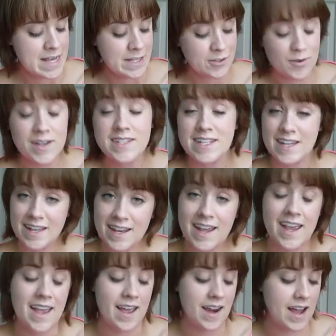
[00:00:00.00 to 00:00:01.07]
So I did,
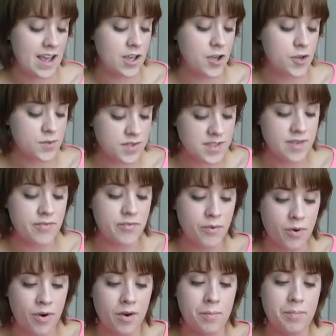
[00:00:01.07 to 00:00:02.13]
and I used it
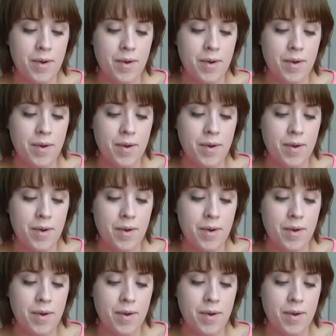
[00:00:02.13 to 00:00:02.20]
for